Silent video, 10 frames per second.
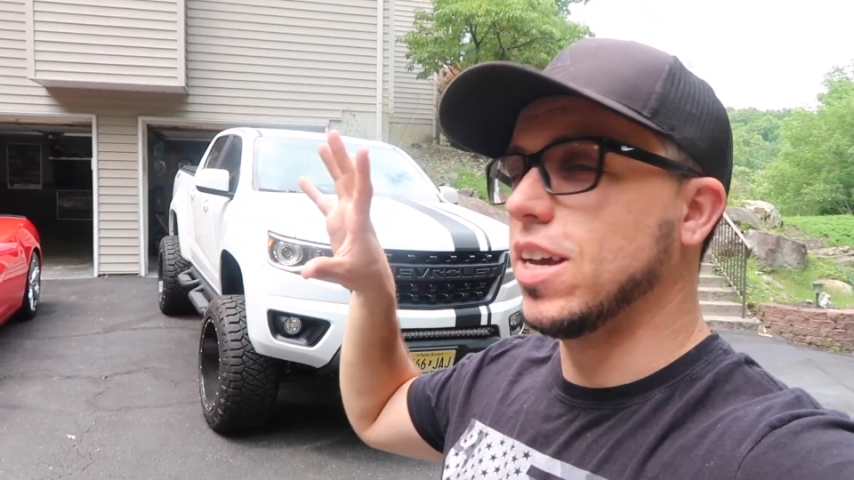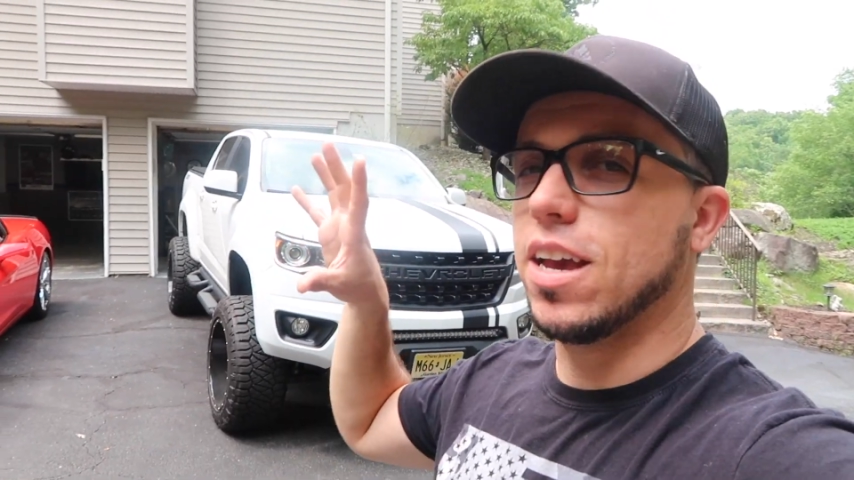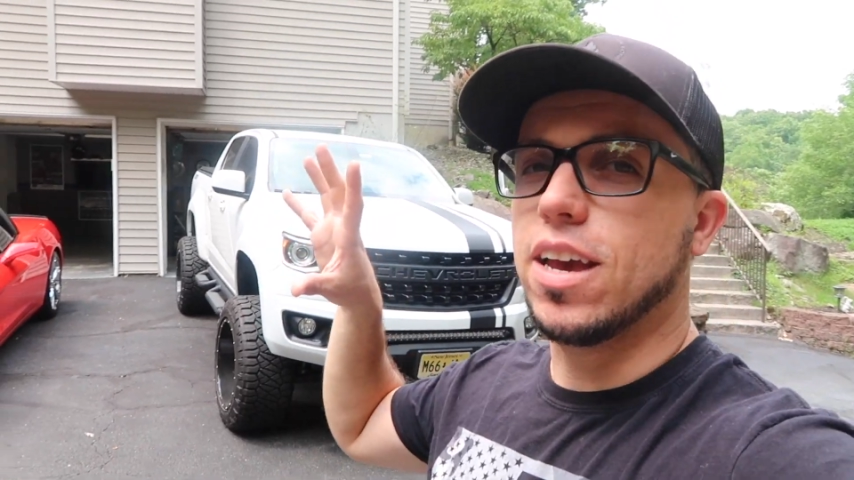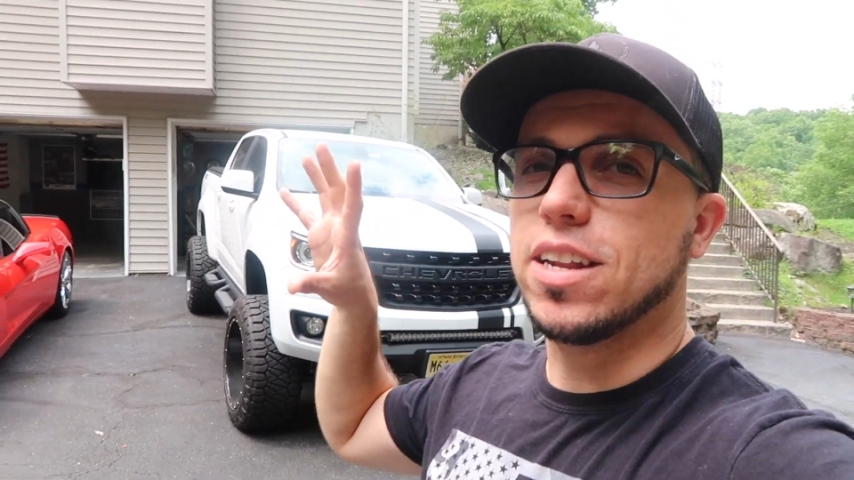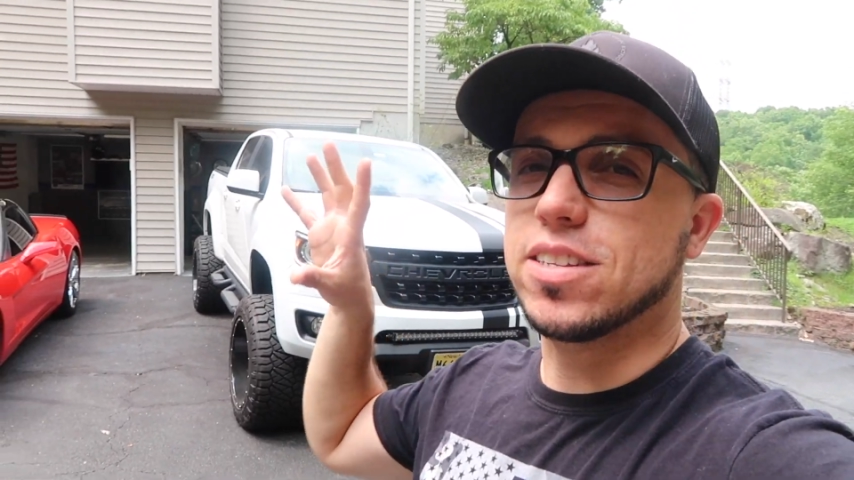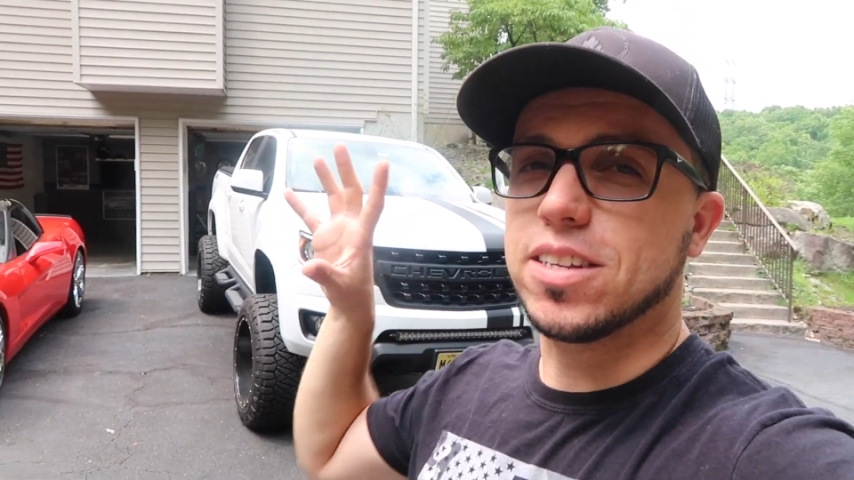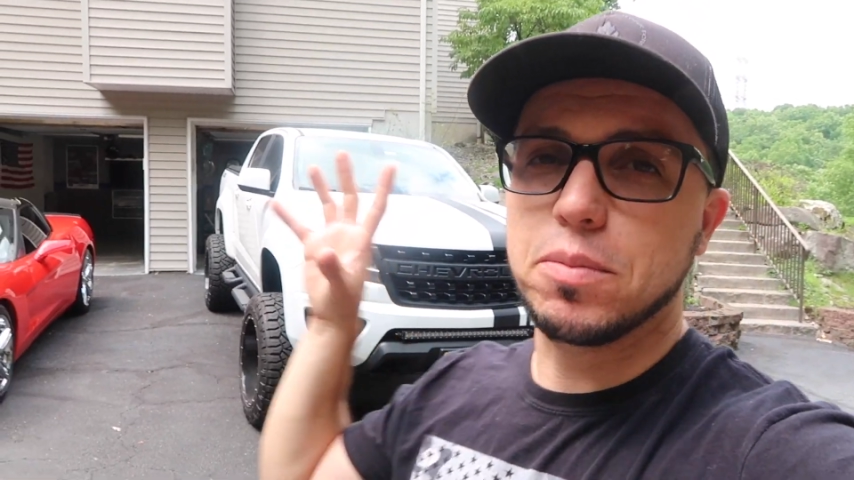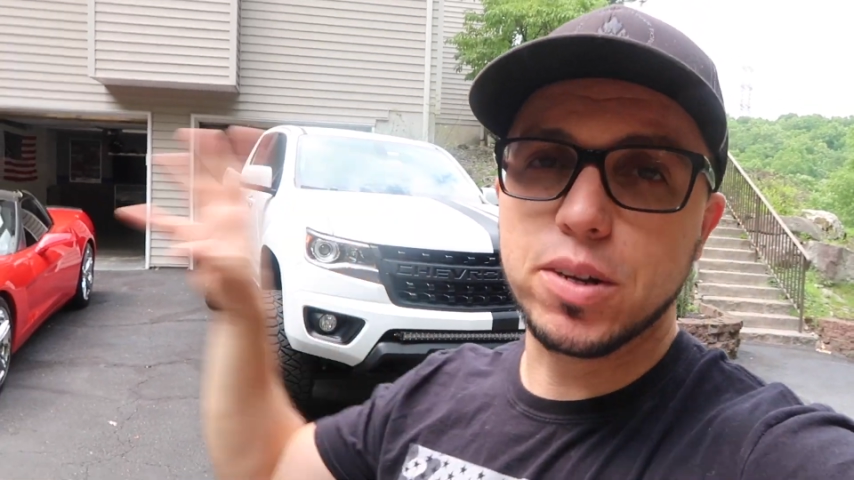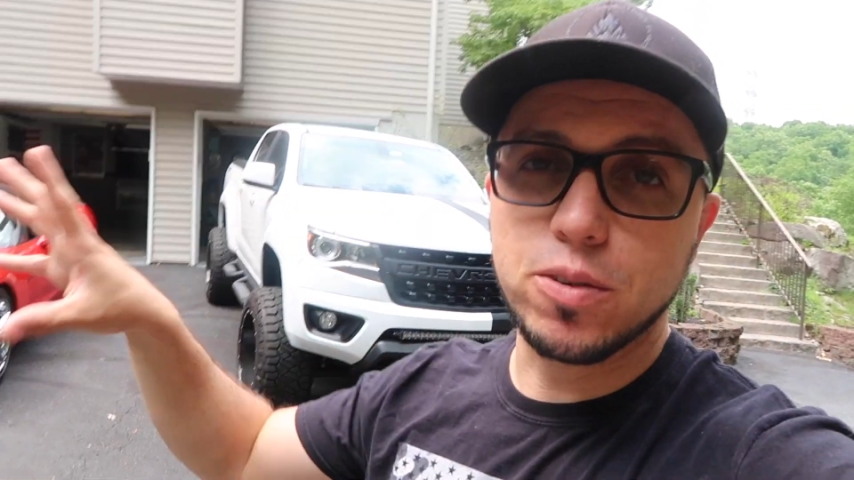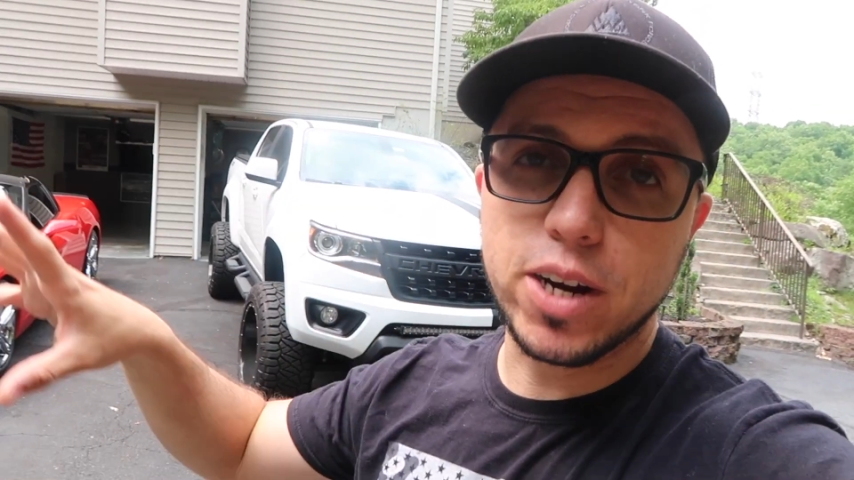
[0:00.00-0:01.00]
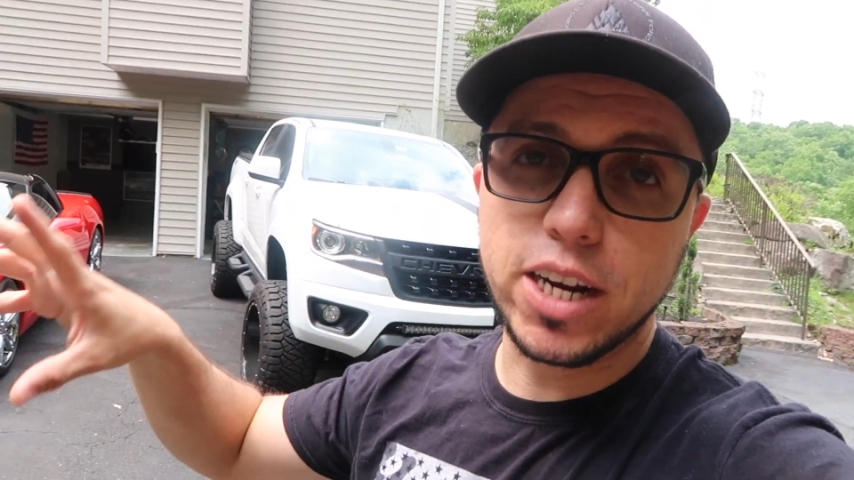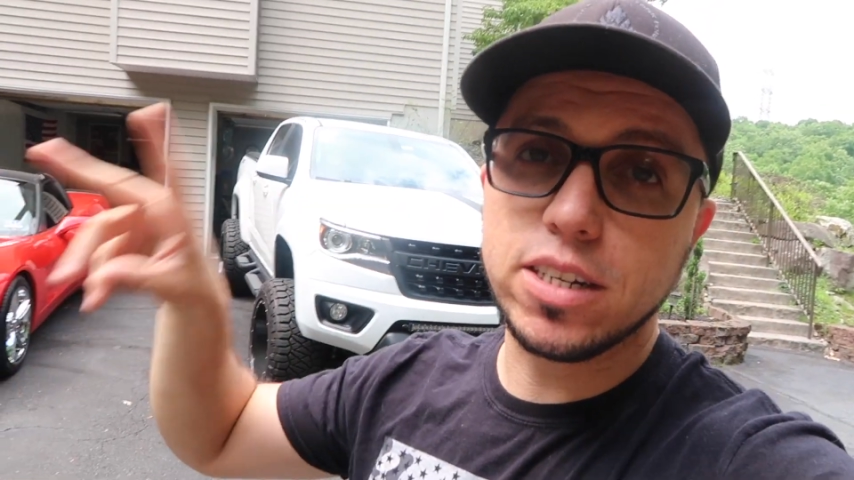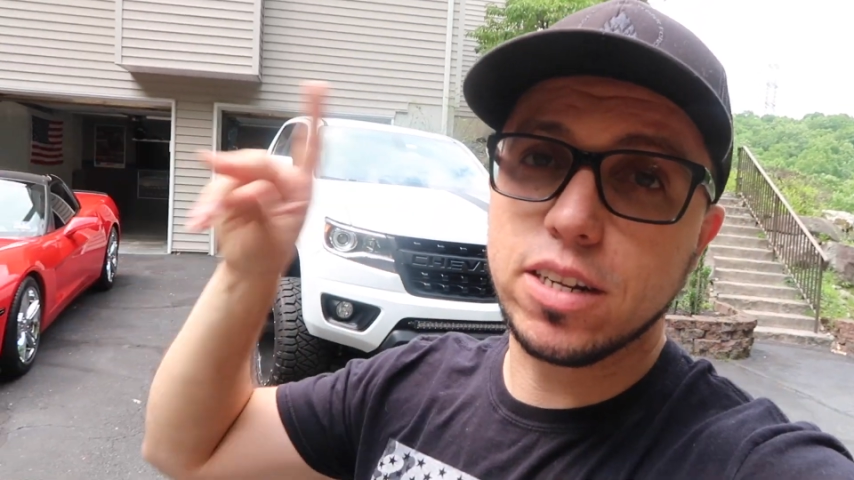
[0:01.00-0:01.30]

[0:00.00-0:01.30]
and it's gonna be great.